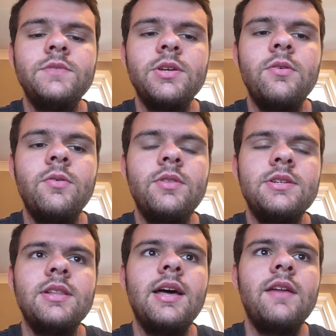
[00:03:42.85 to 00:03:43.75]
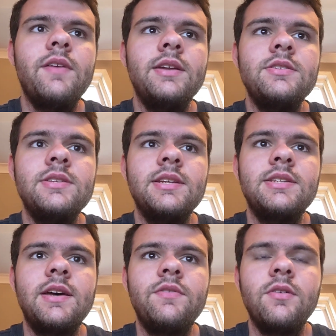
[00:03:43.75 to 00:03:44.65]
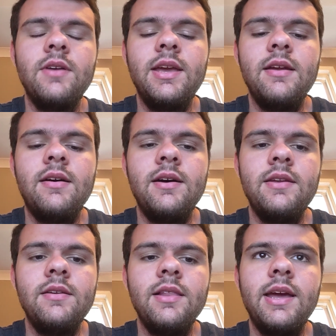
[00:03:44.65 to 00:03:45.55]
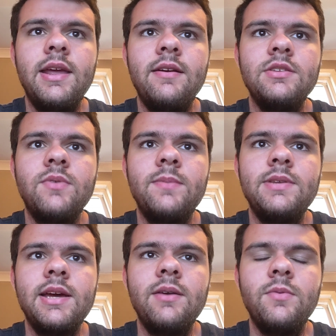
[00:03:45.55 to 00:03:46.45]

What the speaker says: So there's a lot of interesting stuff to read on Elaine Aron's website,